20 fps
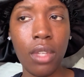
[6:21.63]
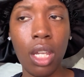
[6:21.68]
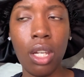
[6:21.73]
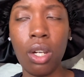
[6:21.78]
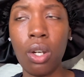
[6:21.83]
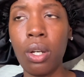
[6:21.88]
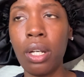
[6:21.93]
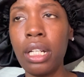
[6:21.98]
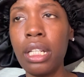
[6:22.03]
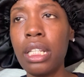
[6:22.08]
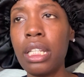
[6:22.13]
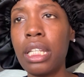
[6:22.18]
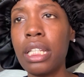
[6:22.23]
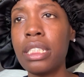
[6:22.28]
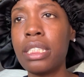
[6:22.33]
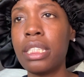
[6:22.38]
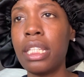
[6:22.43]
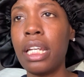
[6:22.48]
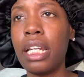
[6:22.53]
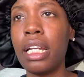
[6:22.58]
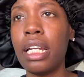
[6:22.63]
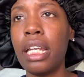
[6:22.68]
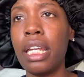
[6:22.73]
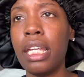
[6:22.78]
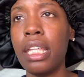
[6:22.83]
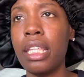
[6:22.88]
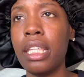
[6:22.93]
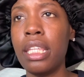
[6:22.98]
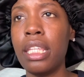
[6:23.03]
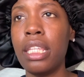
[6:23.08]
Courtney gets there
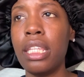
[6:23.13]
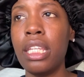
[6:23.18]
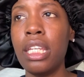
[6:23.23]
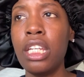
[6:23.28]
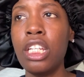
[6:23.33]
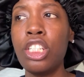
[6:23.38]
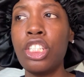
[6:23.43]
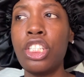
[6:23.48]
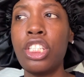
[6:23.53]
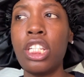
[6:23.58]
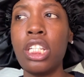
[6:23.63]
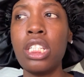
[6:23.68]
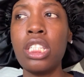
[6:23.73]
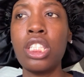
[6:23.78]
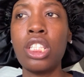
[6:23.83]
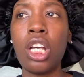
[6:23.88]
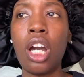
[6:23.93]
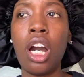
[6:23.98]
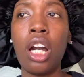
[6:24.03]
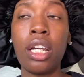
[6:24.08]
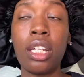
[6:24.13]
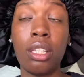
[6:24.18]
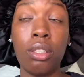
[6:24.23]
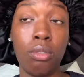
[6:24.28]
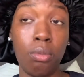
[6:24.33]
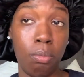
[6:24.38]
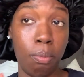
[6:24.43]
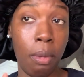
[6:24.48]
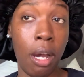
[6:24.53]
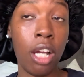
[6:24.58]
and she's
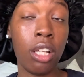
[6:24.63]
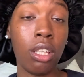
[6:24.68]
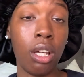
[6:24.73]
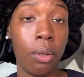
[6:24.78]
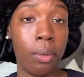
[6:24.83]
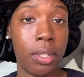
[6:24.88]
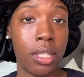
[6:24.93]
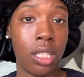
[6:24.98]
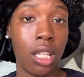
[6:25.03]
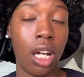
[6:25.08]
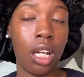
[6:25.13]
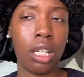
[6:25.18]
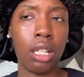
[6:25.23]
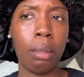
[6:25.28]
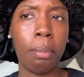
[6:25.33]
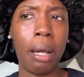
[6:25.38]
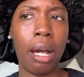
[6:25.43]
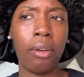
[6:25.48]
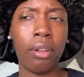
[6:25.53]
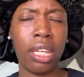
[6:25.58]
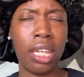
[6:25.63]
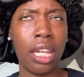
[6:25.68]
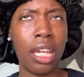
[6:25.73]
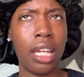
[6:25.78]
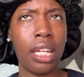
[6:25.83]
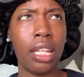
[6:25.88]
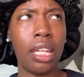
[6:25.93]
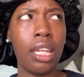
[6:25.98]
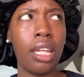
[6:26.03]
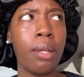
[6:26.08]
talking, Marlo is talking about
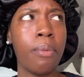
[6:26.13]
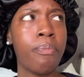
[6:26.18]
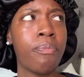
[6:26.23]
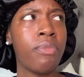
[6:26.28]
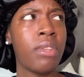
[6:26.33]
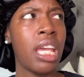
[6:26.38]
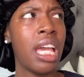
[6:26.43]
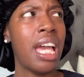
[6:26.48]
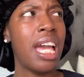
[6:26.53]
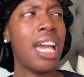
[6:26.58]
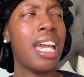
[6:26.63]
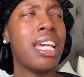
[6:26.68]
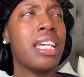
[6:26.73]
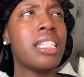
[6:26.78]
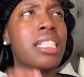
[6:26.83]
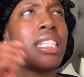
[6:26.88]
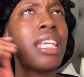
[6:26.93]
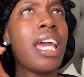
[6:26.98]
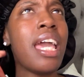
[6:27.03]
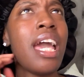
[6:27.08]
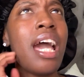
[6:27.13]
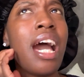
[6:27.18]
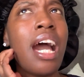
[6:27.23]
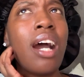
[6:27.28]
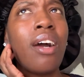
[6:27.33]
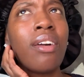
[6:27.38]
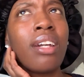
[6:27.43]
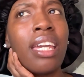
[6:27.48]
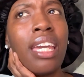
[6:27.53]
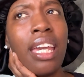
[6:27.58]
Kandi and saying
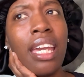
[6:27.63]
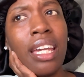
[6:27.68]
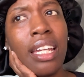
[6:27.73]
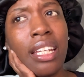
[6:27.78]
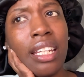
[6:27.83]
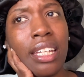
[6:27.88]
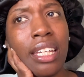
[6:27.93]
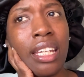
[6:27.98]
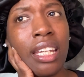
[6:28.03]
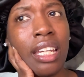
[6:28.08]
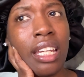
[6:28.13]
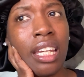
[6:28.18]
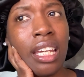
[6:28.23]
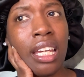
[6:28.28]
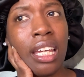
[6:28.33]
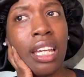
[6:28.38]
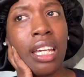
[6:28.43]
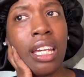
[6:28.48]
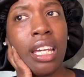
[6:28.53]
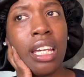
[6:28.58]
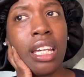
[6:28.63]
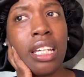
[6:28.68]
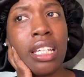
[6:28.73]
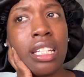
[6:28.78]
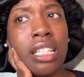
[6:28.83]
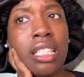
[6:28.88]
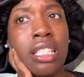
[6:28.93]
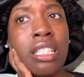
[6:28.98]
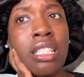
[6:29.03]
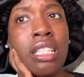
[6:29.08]
how Kandi
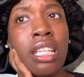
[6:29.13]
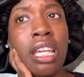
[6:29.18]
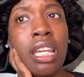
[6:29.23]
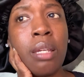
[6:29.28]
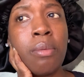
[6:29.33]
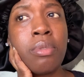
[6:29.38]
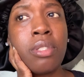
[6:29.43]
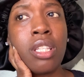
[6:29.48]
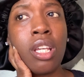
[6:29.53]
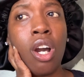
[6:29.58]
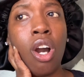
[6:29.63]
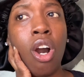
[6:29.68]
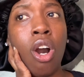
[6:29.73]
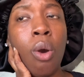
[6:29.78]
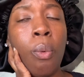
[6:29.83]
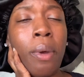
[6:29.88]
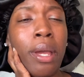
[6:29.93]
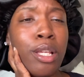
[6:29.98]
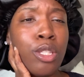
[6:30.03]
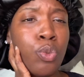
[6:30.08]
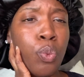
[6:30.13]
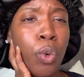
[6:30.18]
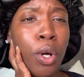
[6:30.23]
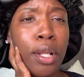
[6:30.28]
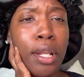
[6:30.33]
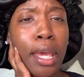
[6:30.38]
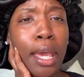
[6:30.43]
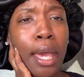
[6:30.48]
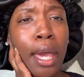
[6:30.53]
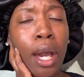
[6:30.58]
seems to always
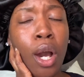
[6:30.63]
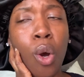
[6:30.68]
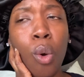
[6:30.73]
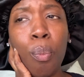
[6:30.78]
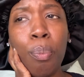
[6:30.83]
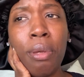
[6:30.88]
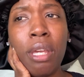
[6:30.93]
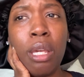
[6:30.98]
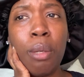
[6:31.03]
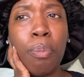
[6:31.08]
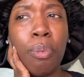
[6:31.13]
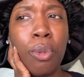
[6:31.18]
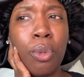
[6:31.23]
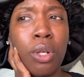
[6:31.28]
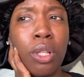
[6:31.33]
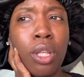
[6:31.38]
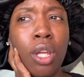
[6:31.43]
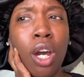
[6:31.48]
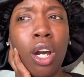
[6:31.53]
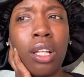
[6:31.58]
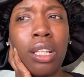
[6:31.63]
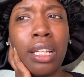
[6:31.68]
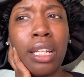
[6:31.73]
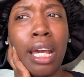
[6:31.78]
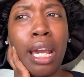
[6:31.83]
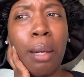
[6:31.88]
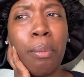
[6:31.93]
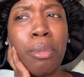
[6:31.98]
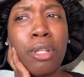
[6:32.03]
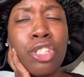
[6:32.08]
want to help people and all of
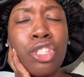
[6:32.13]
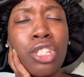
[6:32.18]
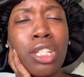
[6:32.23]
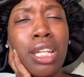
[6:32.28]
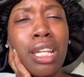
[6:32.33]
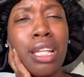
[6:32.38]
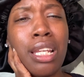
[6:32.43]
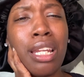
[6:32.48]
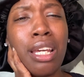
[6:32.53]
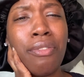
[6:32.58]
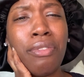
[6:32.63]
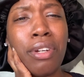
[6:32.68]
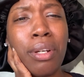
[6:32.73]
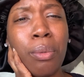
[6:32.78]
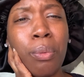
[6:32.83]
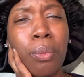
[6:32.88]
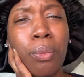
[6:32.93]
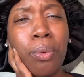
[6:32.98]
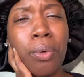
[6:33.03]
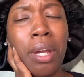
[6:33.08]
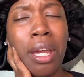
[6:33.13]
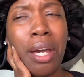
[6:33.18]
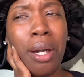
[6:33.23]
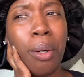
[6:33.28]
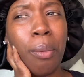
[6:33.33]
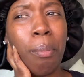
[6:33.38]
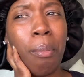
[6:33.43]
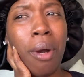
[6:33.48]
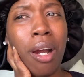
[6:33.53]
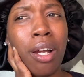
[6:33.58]
that, but she ain't never
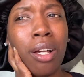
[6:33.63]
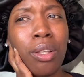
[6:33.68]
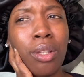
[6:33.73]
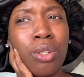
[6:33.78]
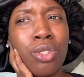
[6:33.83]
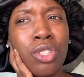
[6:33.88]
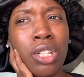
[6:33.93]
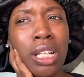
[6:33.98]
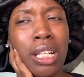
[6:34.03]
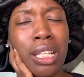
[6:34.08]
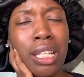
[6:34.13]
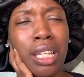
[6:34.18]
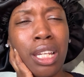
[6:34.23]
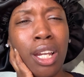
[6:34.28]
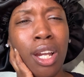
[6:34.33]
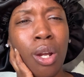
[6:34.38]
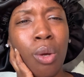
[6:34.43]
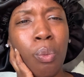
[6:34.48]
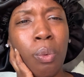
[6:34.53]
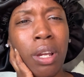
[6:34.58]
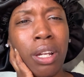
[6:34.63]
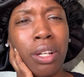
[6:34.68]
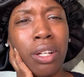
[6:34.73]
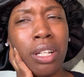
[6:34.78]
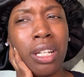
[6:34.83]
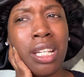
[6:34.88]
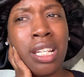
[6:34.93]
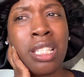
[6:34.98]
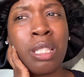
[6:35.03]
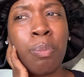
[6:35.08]
helped Marlo try to get her
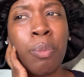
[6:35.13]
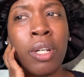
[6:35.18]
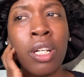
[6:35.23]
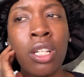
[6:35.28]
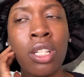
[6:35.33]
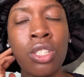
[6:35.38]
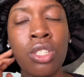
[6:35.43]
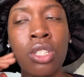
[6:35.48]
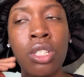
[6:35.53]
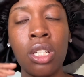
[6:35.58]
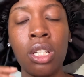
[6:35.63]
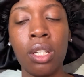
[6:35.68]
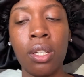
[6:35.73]
record expunged.